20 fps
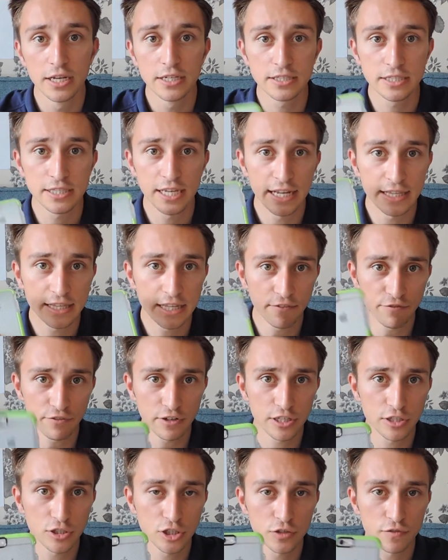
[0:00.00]
So yeah,
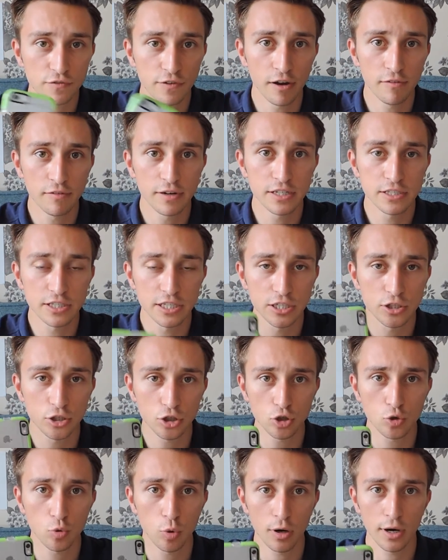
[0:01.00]
definitely use your phone. It's in
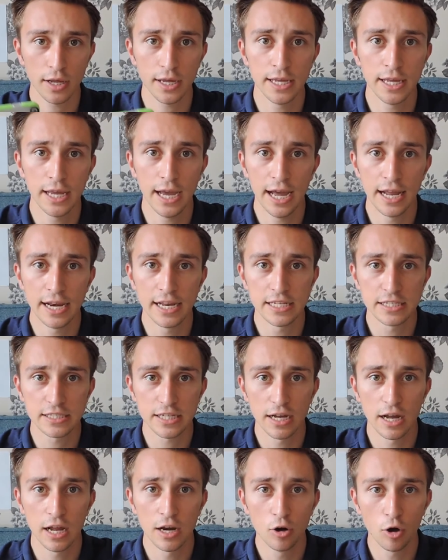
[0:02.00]
good quality, and
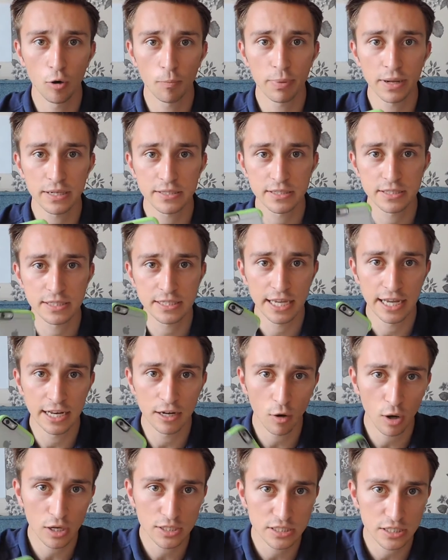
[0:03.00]
it's a lot better to get
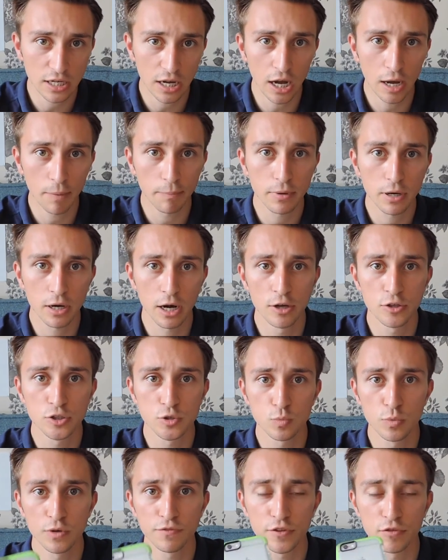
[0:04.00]
nice up
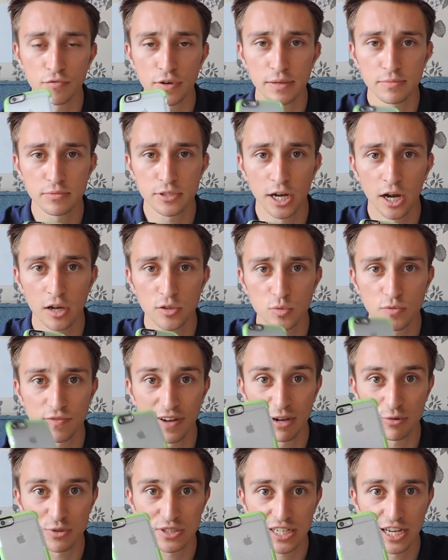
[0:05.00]
close with the reptiles
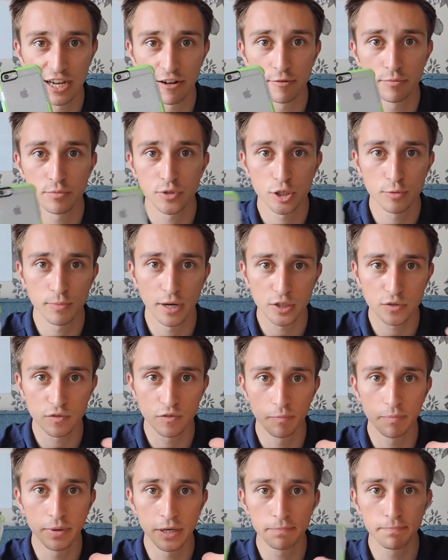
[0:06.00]
without scaring them too much
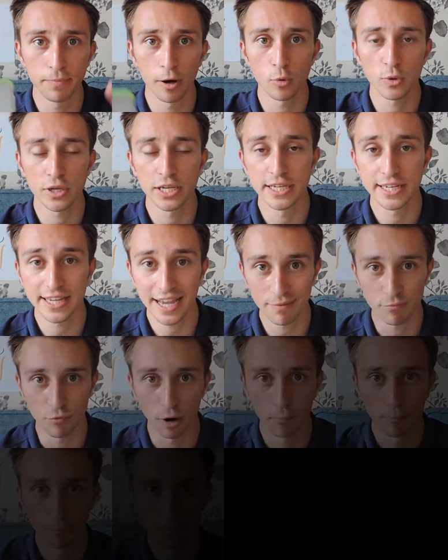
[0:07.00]
with a big bulky
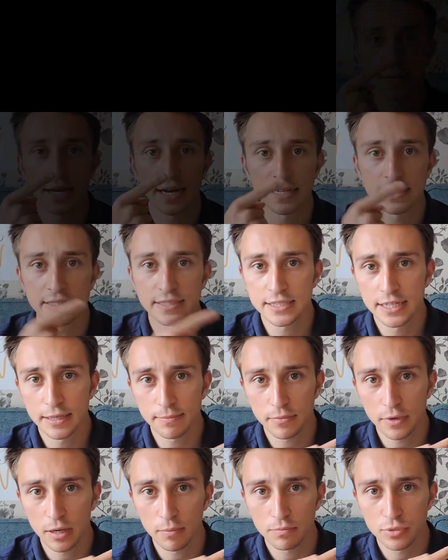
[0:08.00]
camera. Okay,
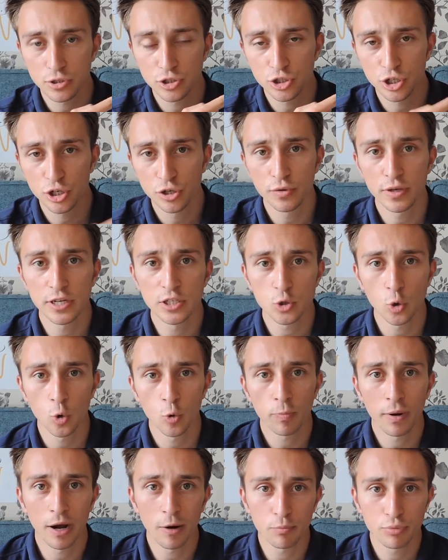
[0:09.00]
tip number 2 is
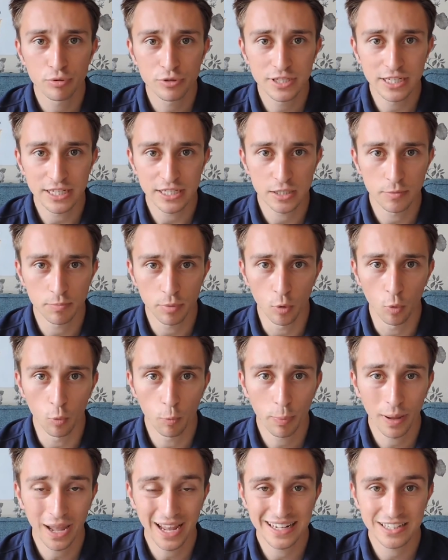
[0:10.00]
all about predictable.
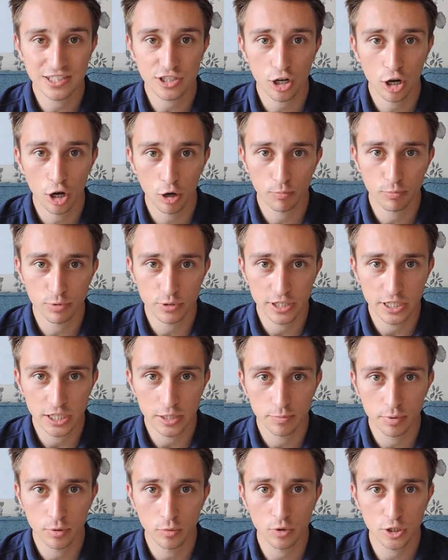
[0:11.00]
Pets aren't
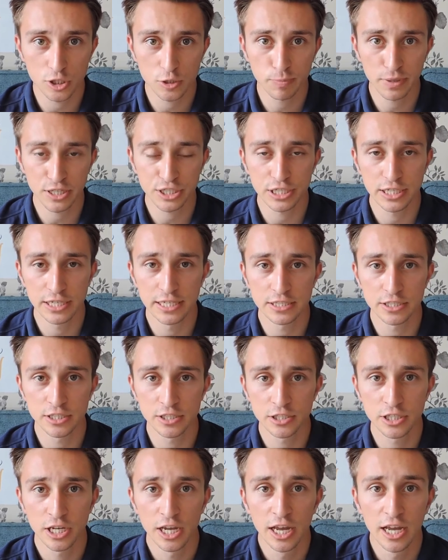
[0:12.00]
predictable, especially
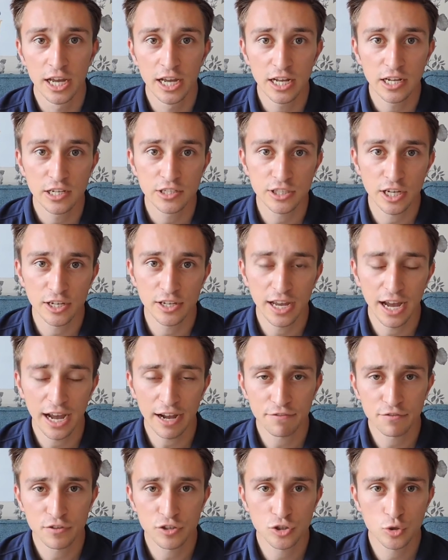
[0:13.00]
lizards. So you
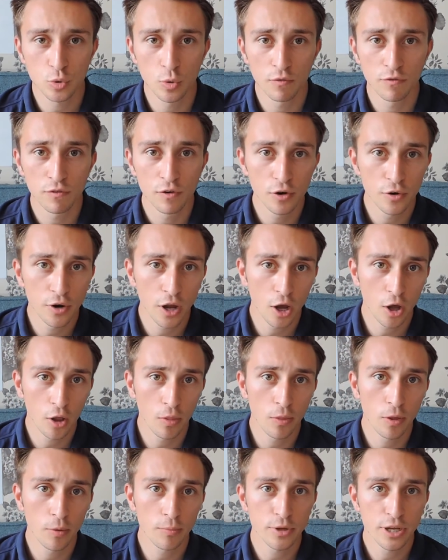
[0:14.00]
have to sort of
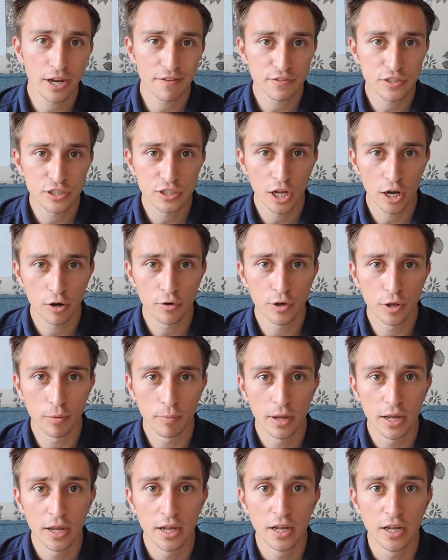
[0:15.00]
learn them, you have to know
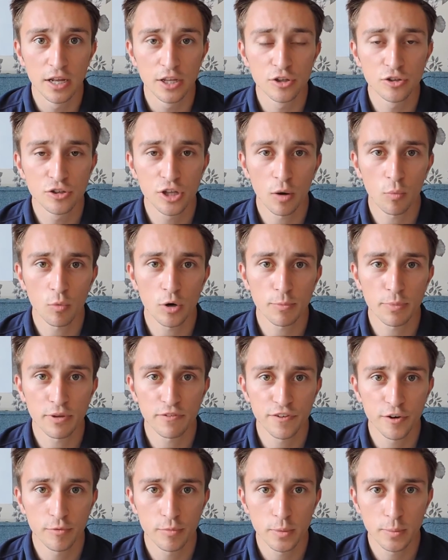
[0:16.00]
them. You don't want to be
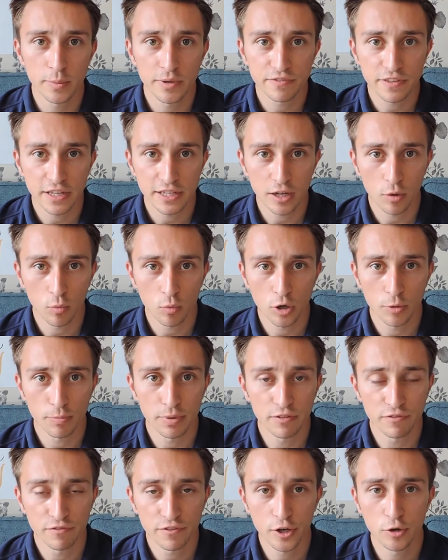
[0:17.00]
filming them if they don't want
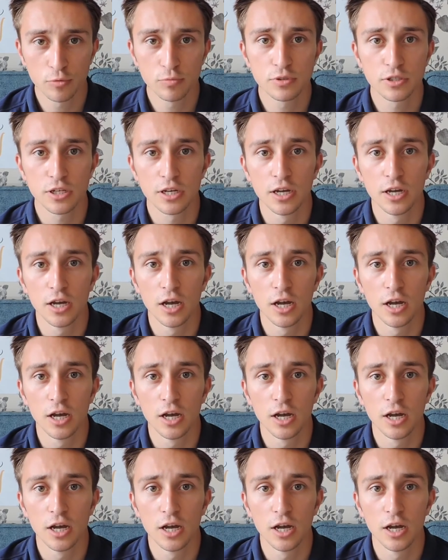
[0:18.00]
to be filmed.